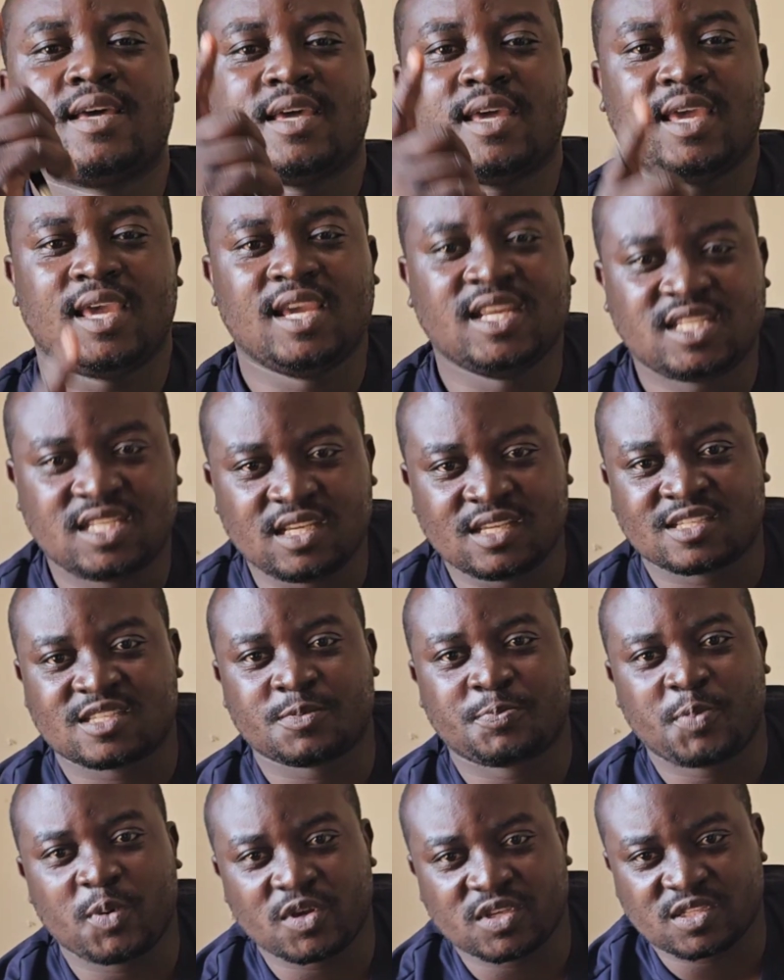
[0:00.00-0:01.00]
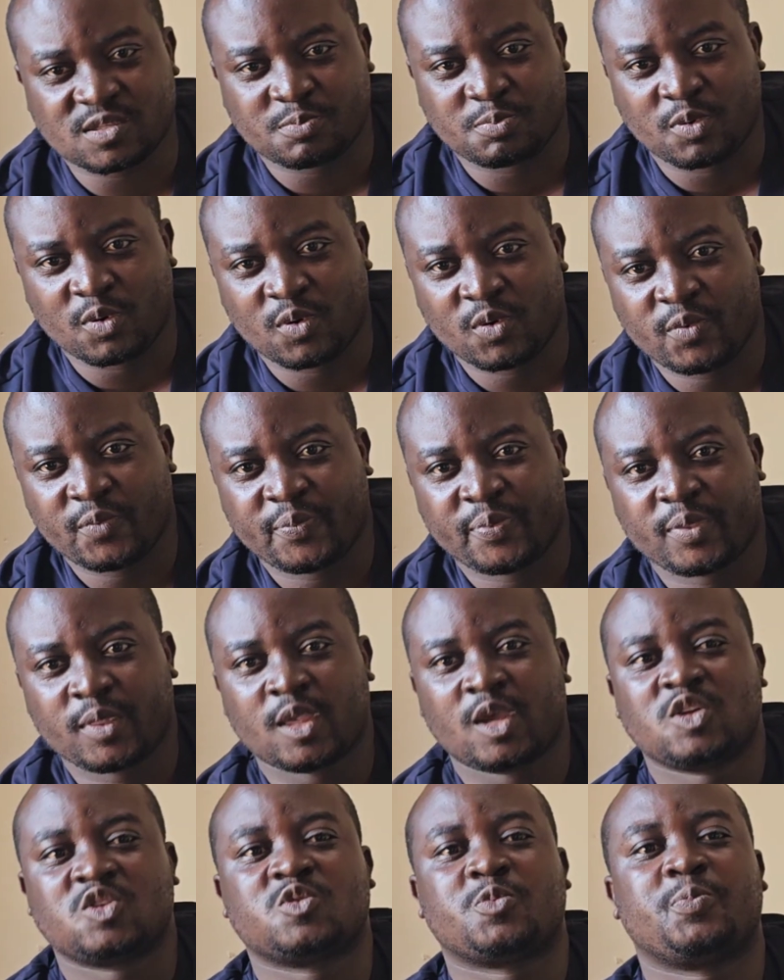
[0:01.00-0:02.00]
it is possible
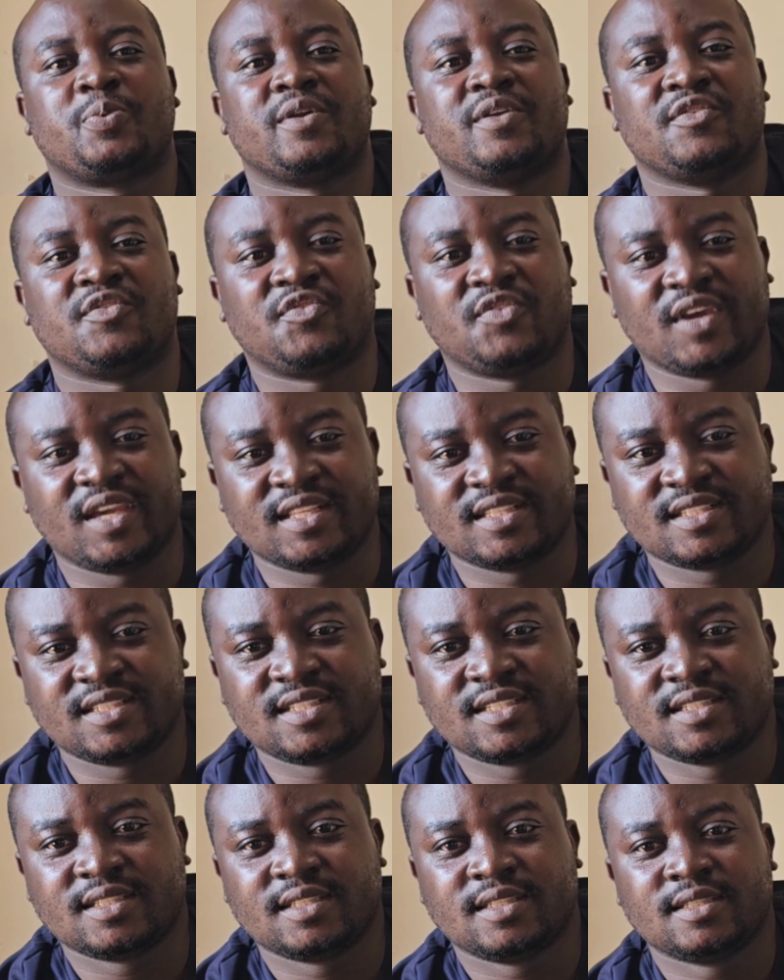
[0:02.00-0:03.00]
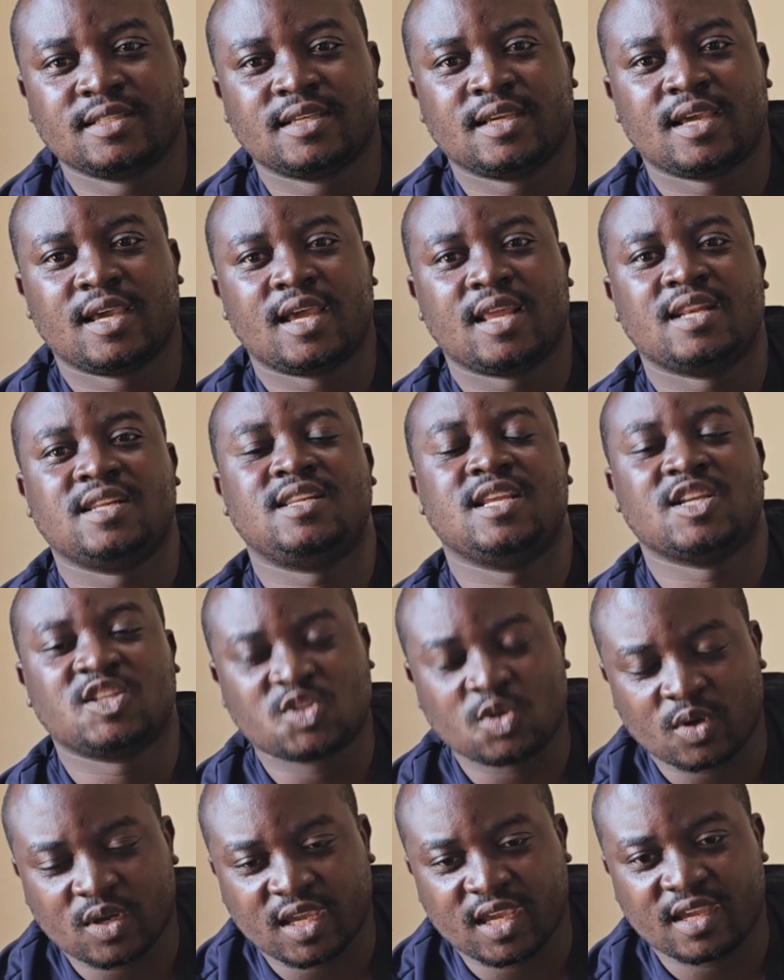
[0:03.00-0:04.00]
to prevent
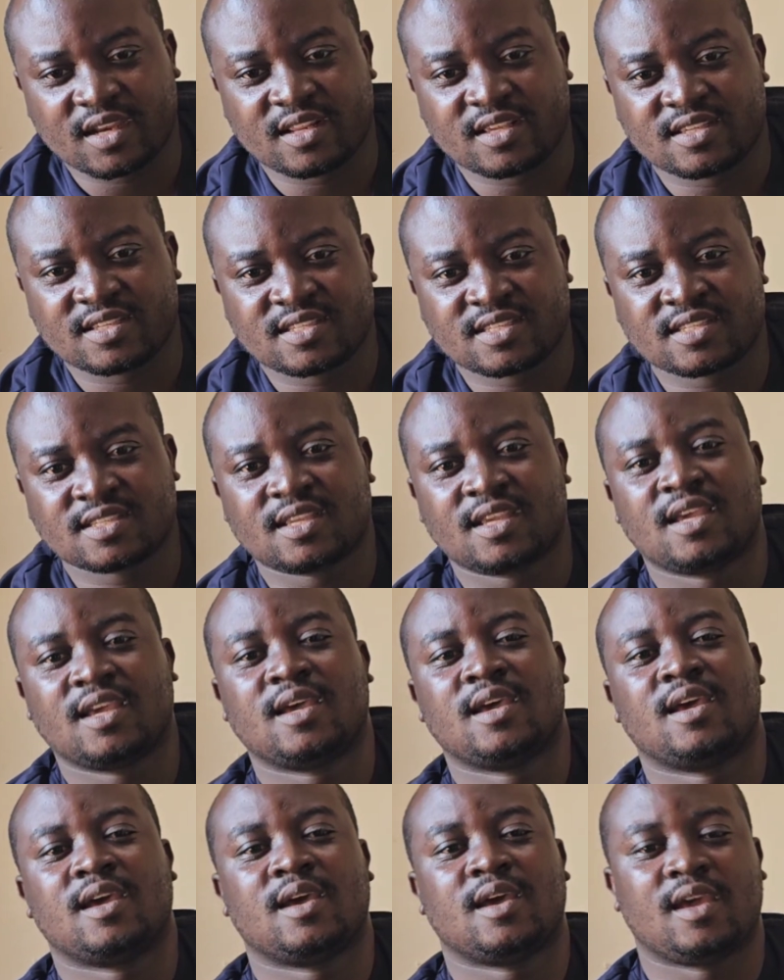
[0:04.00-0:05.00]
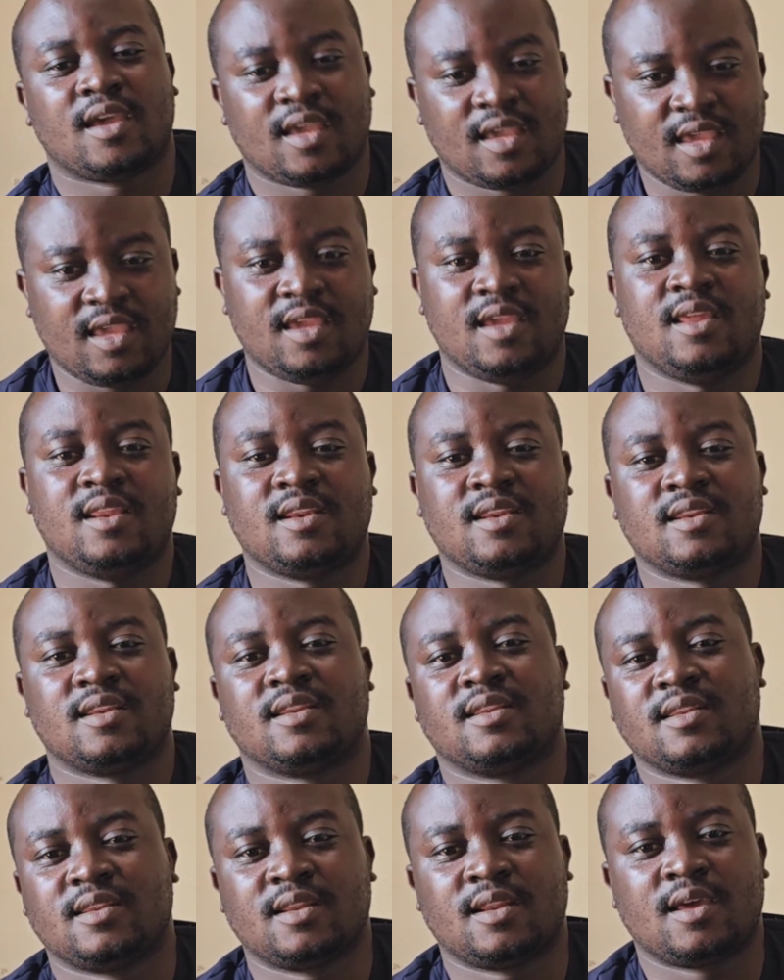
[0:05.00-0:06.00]
dental caries in
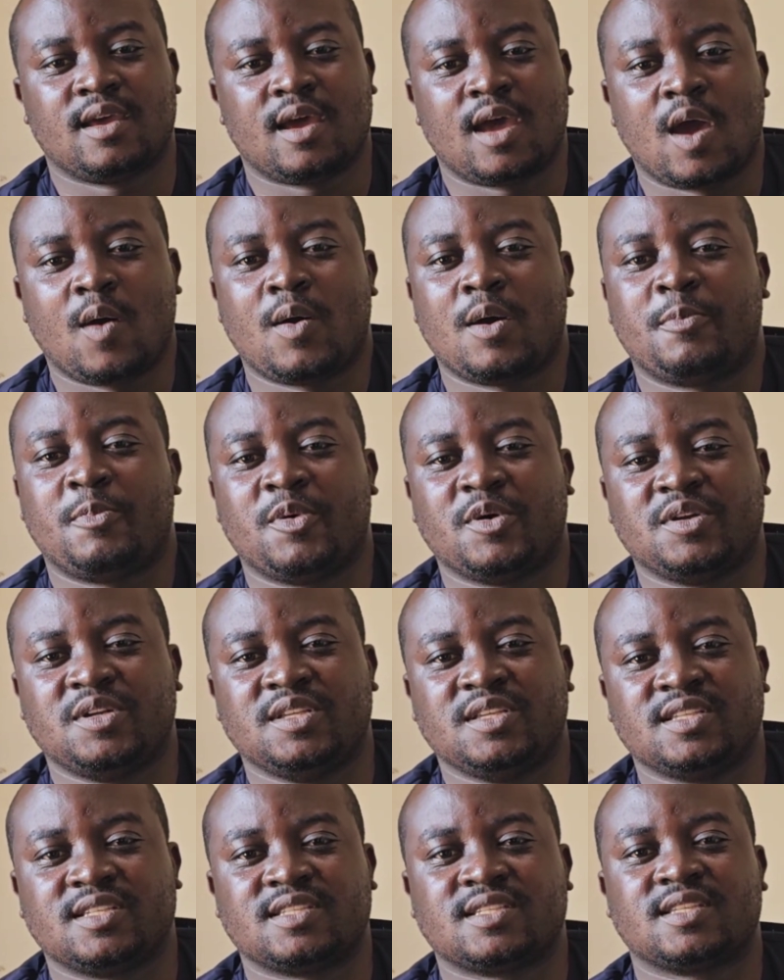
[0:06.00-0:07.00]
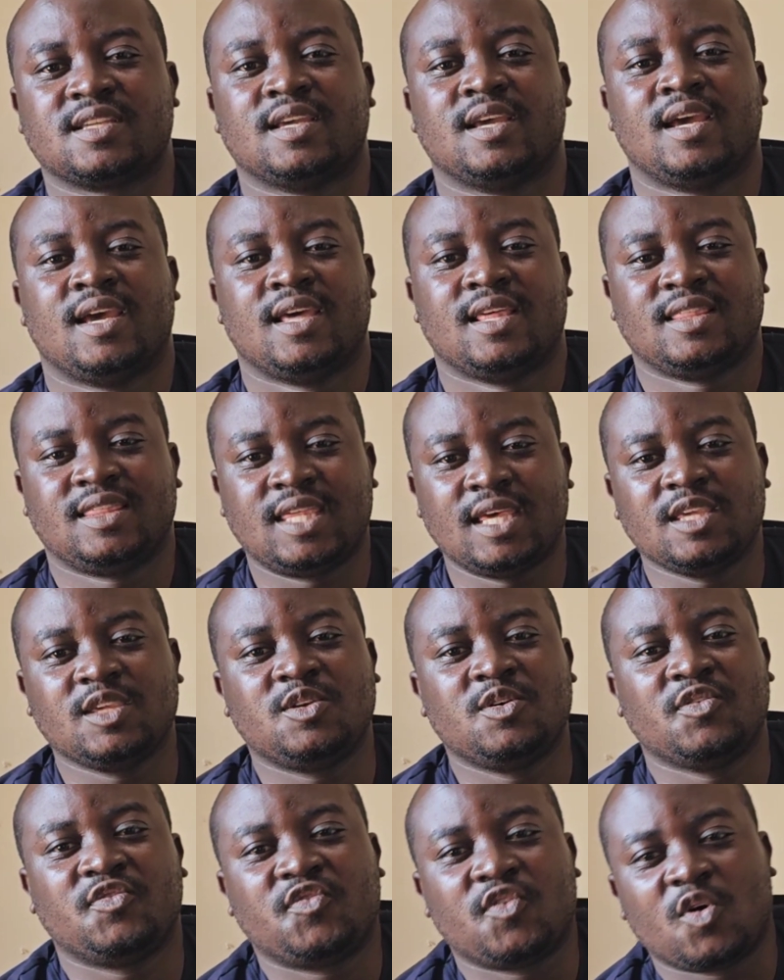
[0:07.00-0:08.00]
our bodies. Thank
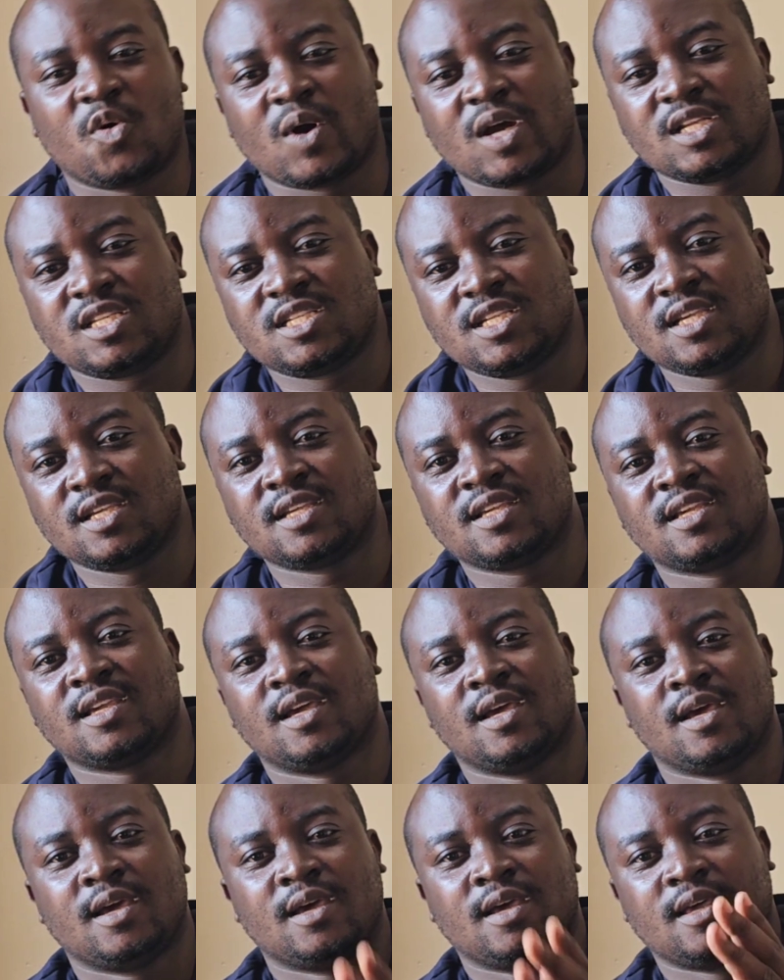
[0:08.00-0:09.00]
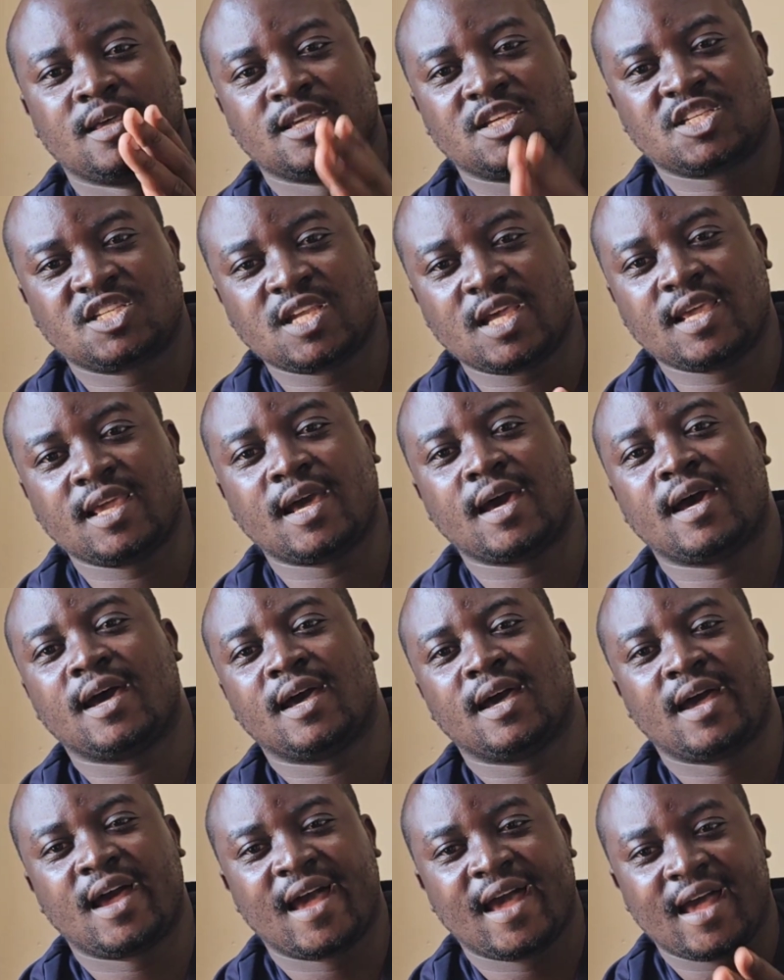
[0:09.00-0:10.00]
you for watching. Share,
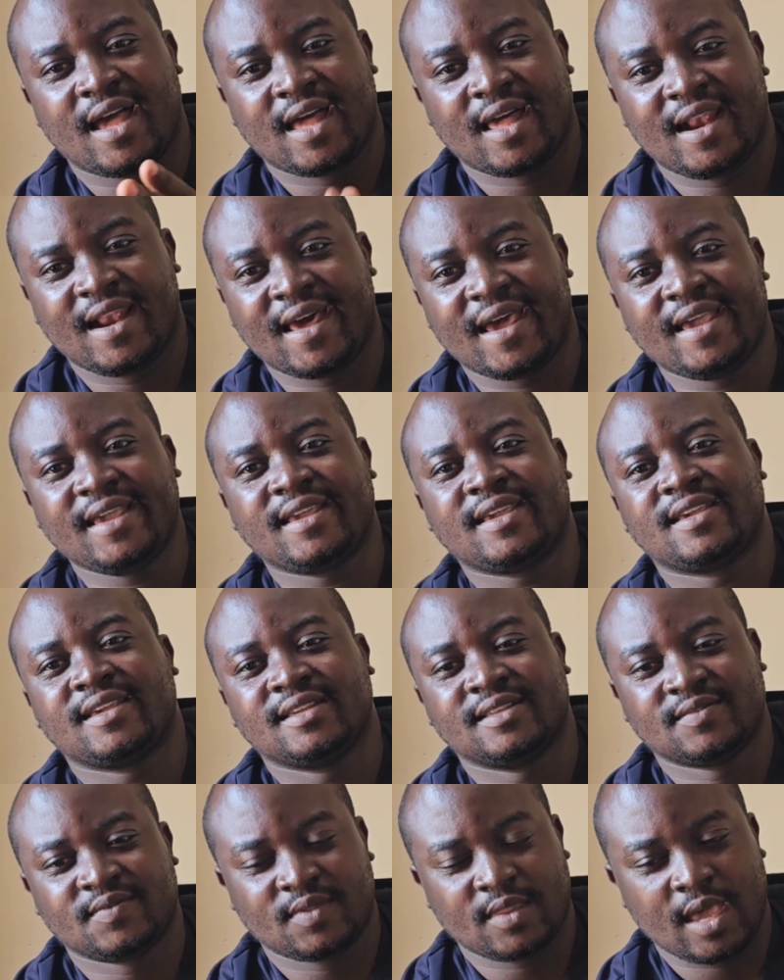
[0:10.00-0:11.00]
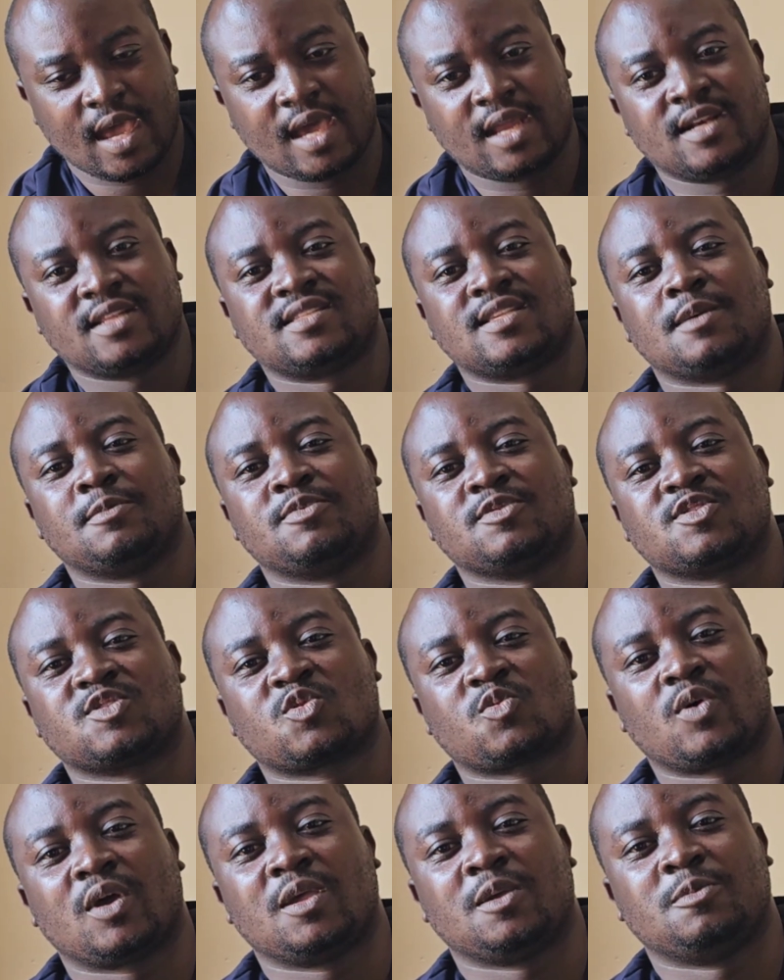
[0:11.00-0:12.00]
like, and
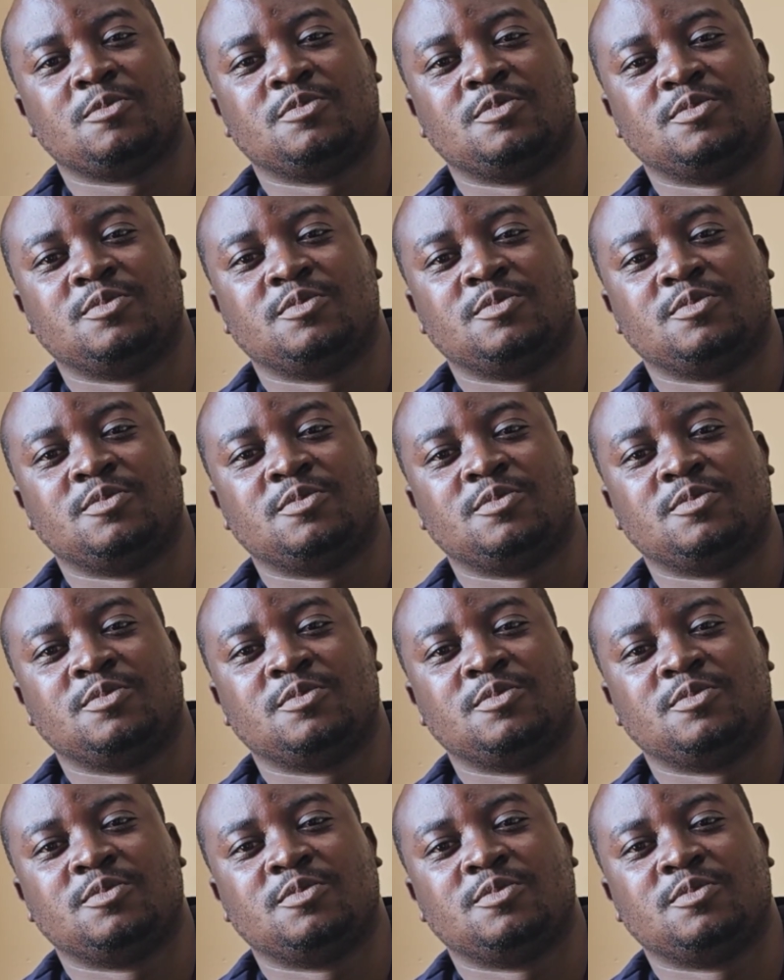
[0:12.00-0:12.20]
subscribe.